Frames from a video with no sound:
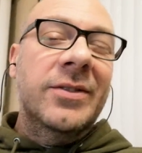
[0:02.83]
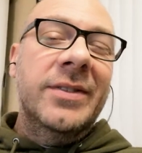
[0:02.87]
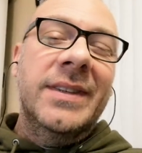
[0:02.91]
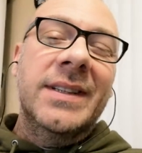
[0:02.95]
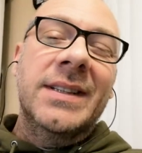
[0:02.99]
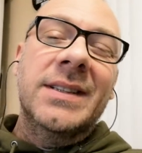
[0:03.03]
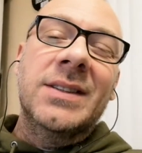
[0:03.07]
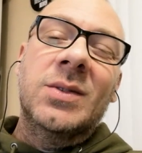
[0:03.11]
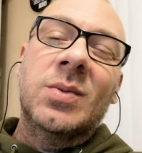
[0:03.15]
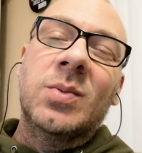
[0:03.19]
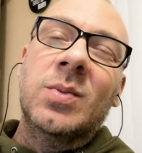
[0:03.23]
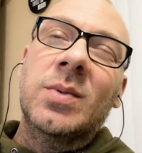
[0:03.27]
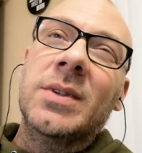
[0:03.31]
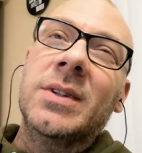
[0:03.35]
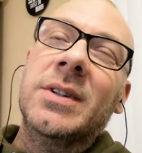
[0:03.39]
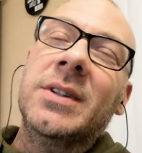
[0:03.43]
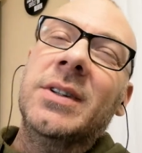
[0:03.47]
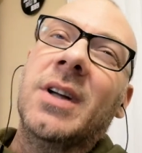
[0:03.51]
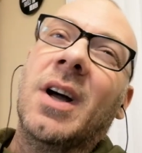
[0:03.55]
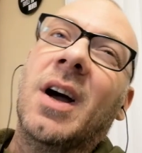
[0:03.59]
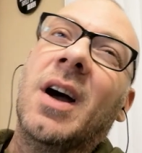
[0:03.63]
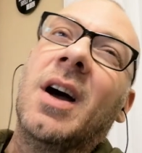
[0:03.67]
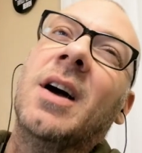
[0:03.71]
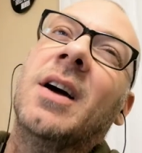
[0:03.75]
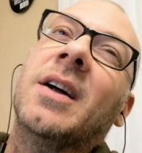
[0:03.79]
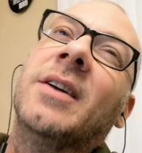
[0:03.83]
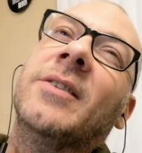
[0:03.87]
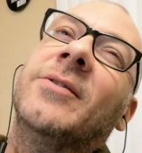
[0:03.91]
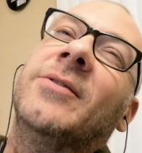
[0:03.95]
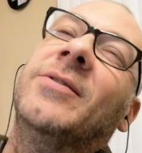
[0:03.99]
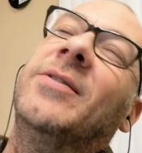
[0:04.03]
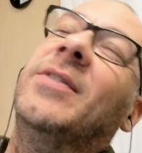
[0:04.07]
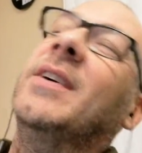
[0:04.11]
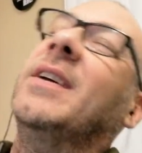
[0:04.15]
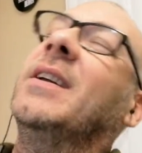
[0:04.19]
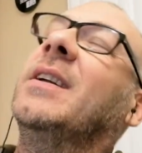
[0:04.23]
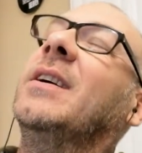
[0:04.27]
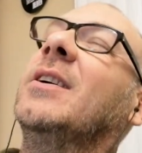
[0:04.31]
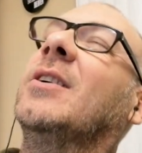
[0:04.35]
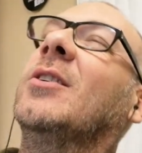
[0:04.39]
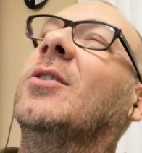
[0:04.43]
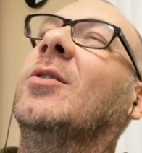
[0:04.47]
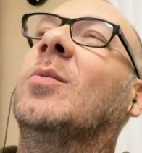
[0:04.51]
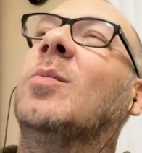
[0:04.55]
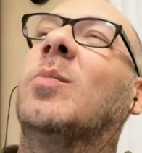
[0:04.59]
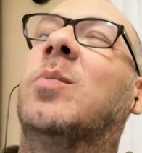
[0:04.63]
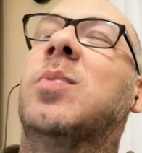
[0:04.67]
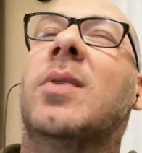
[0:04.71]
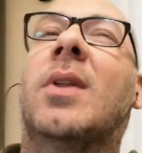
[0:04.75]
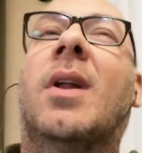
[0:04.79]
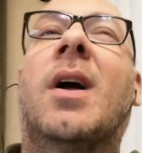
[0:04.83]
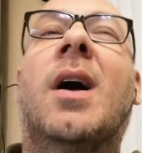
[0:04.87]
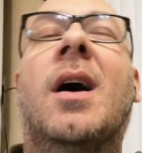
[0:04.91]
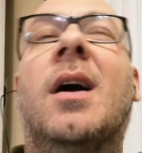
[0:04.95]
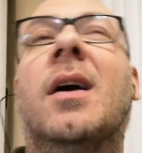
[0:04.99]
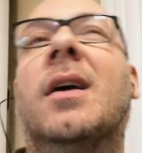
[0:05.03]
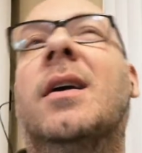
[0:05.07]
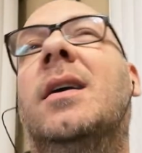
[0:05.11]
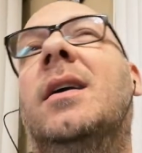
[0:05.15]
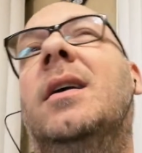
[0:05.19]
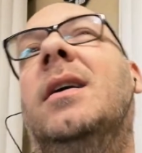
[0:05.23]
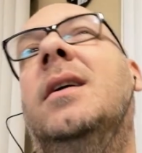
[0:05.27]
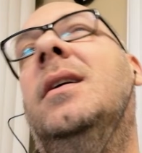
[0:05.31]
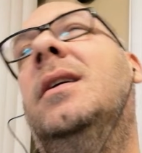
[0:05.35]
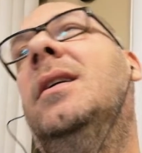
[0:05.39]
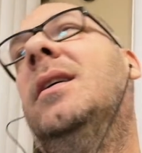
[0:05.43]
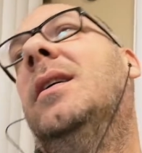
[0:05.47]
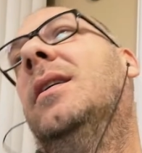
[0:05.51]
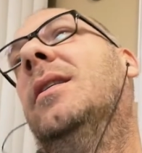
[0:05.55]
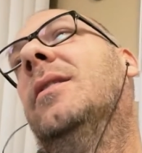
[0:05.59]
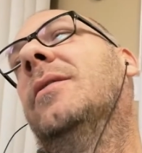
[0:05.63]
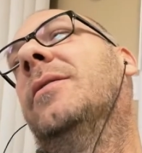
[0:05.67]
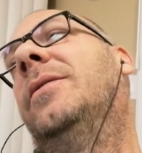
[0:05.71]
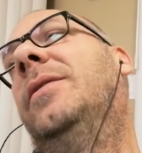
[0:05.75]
This one on video blogging,